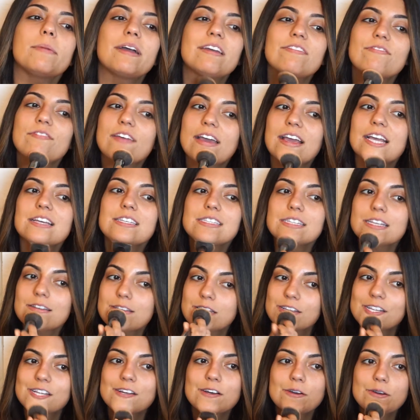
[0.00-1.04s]
my face
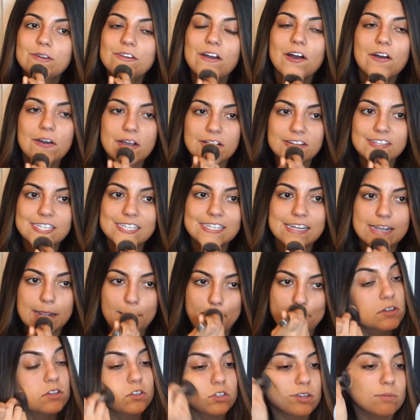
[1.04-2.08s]
so y'all can see.
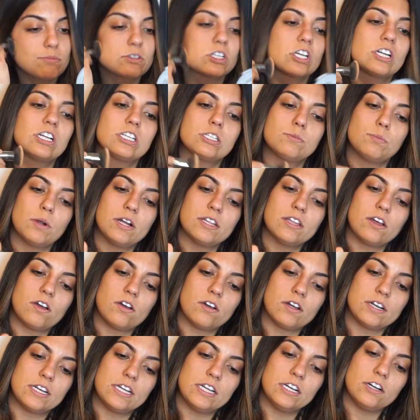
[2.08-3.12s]
So I'm just gonna spread that
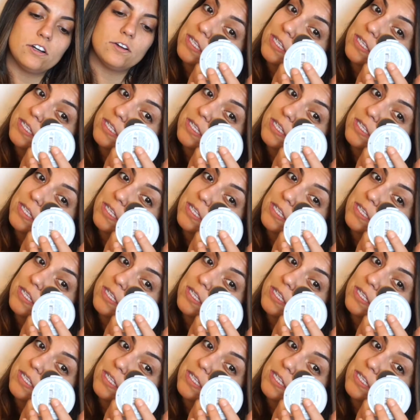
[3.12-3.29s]
on here.